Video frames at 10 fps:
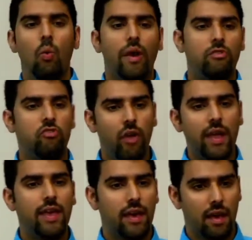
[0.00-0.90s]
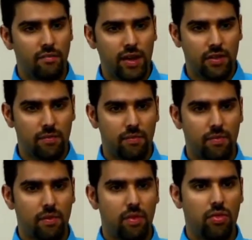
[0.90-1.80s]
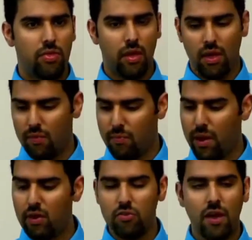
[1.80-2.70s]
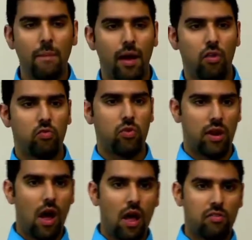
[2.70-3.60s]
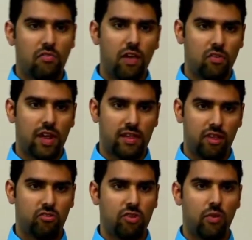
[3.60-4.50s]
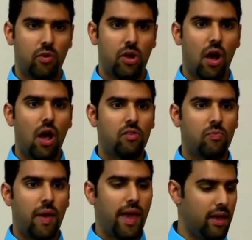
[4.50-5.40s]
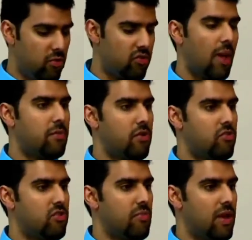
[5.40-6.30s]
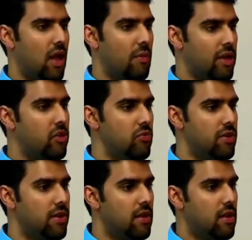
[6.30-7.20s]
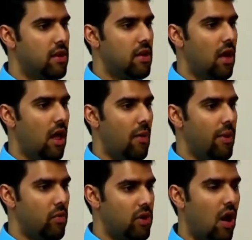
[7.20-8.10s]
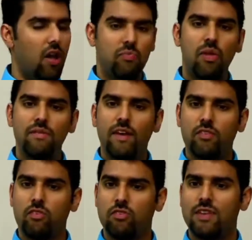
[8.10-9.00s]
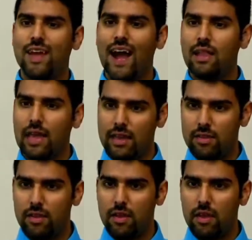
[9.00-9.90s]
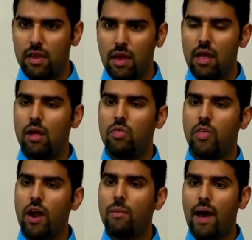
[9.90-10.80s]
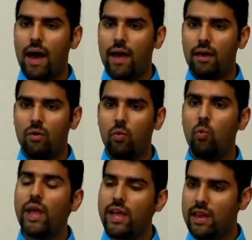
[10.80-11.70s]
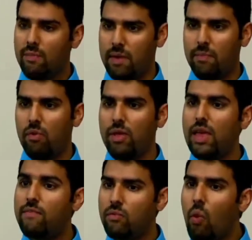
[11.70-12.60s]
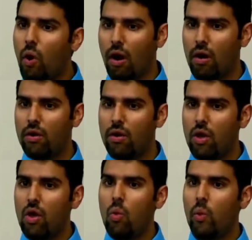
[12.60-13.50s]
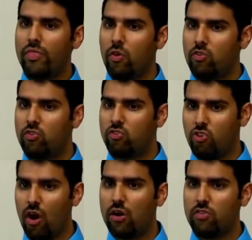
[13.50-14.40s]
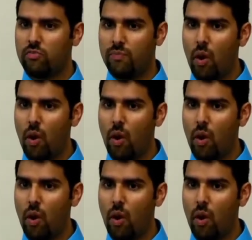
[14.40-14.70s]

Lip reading: When striking a victim, the metal dumbbells would cause vasodilation. It would cause pain receptors to become acute. It would cause blood vessels to dilate, thereby weakening people even more when those shards of